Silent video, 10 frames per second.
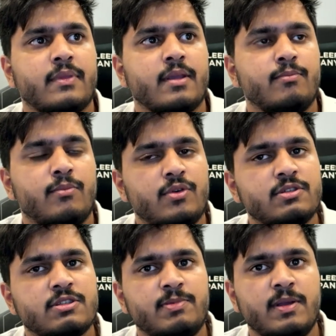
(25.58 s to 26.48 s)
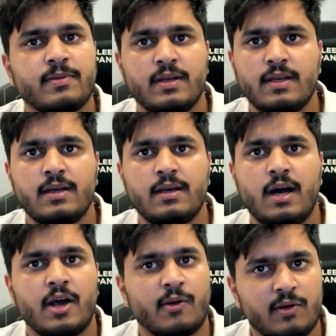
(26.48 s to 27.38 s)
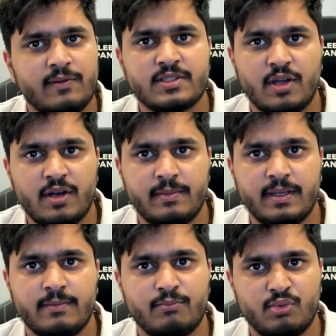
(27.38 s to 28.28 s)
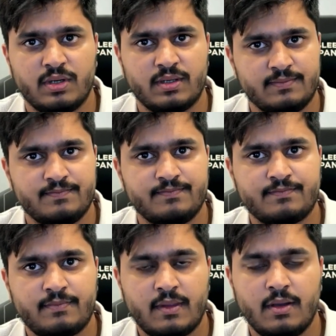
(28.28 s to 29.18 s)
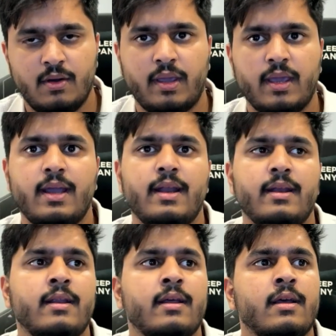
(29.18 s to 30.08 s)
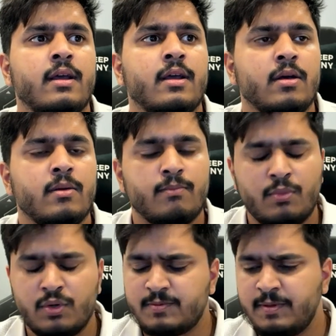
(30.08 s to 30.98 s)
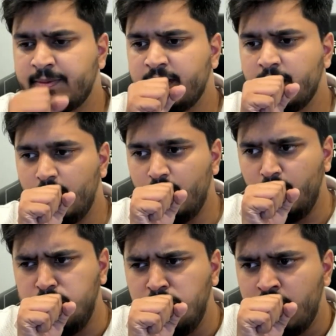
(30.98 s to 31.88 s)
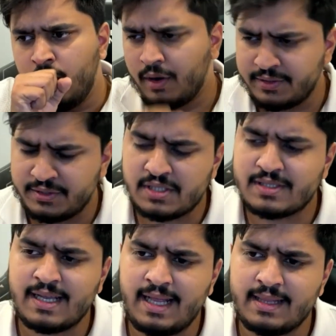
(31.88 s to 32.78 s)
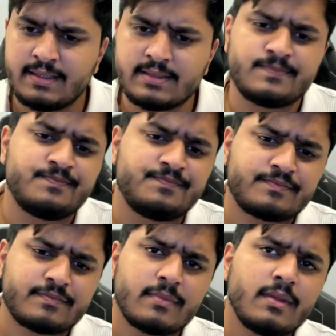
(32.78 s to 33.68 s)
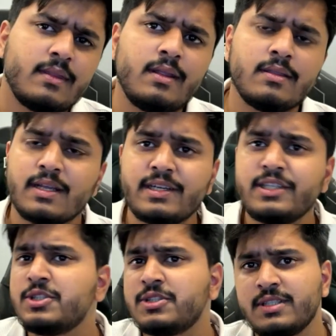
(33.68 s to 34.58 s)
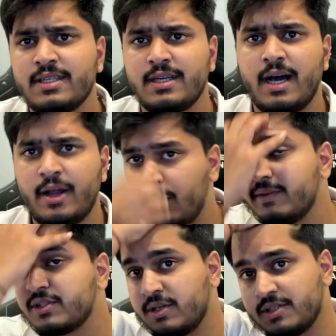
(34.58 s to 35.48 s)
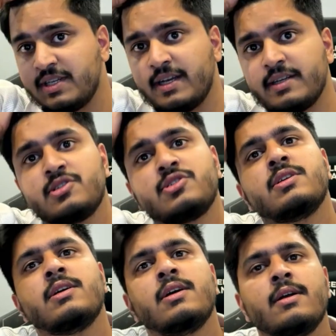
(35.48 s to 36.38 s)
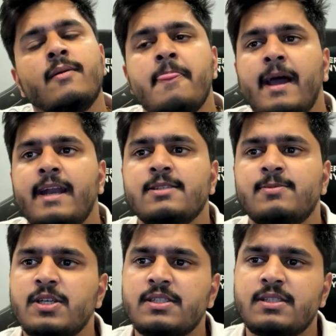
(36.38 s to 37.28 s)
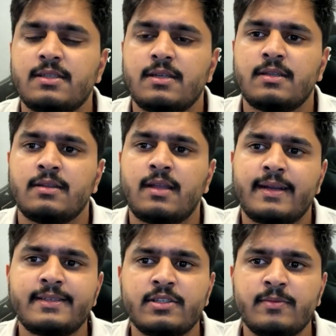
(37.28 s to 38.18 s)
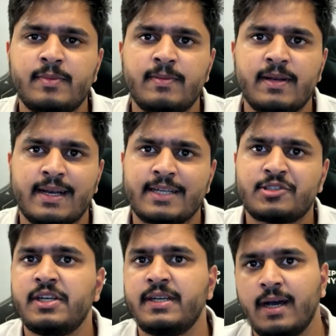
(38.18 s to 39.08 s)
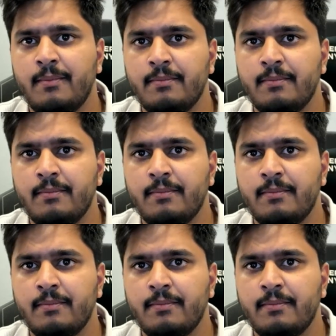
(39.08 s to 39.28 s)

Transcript: most people are always gonna be poor, okay, and most people, or you should say like this: the rich are always gonna stay rich. And it's because the rest of the people are actually dumb.